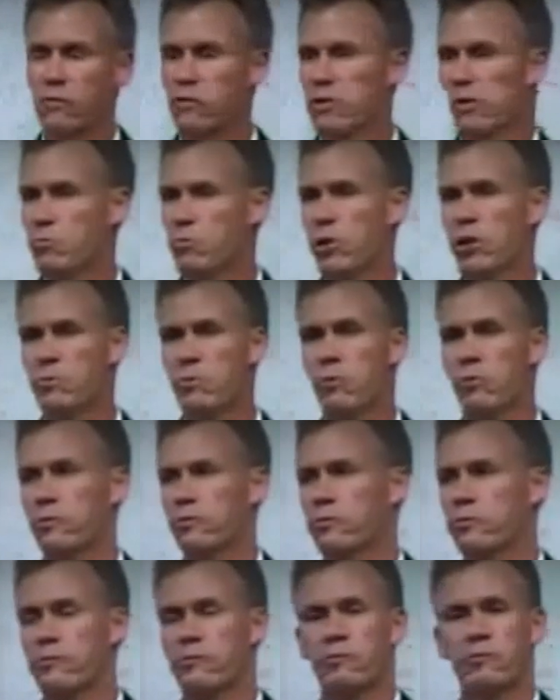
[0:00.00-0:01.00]
I've seen
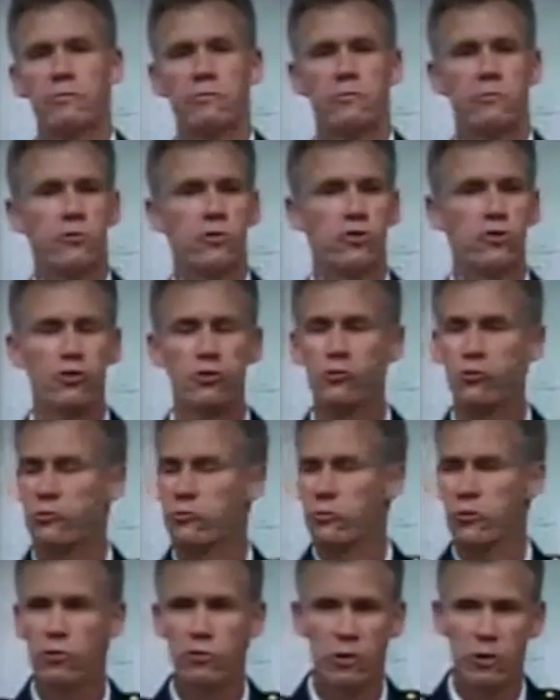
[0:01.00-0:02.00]
people shoot,
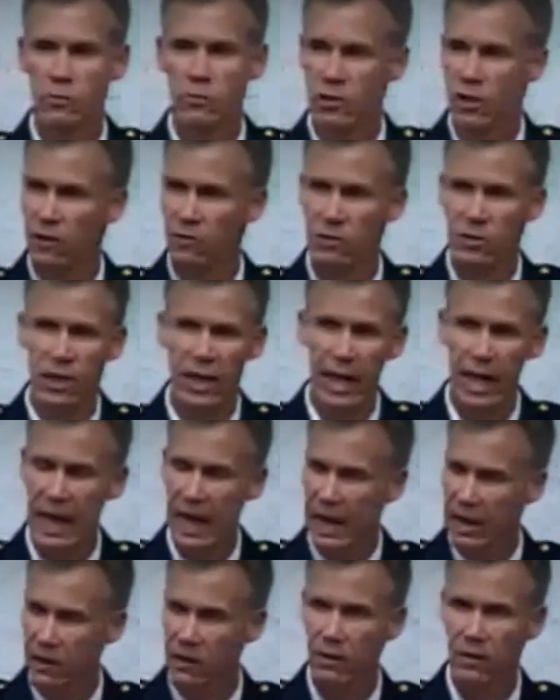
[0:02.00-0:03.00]
shoot themselves in the
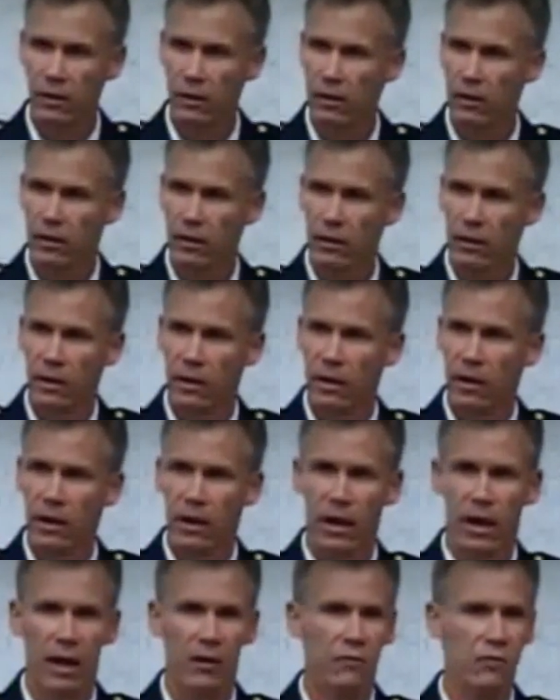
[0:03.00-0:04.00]
head.
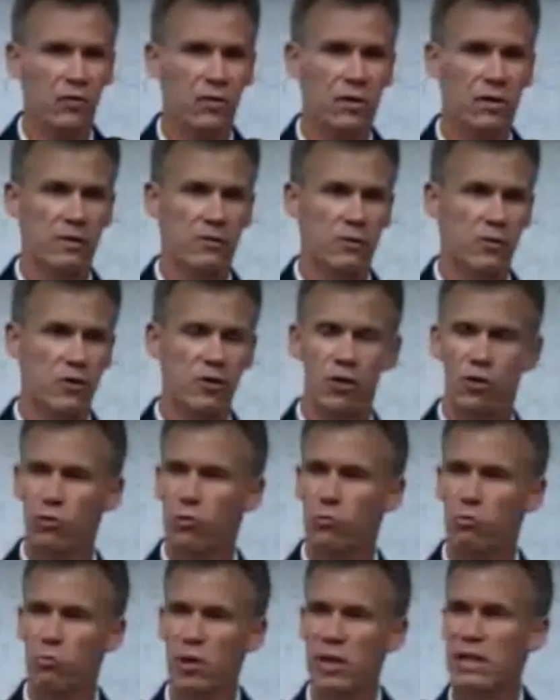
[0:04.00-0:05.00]
I, I've seen
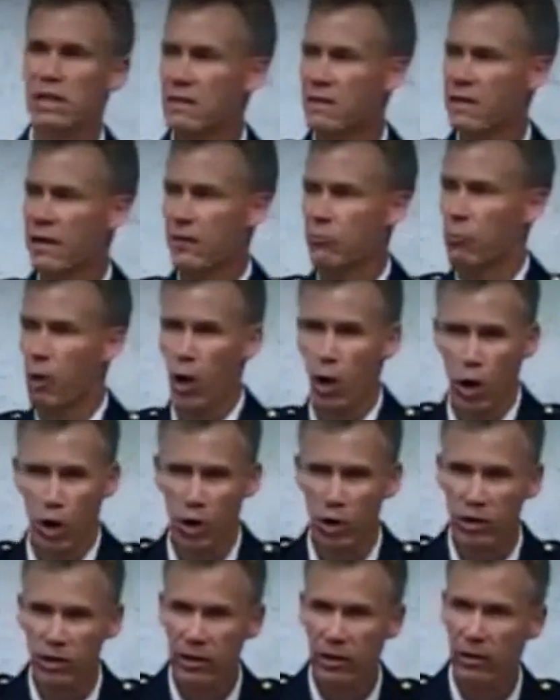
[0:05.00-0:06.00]
children beaten and
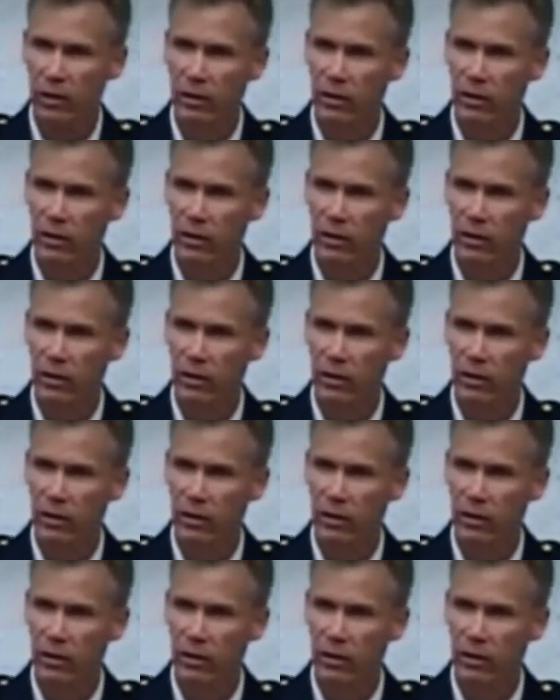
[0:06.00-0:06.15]
burned.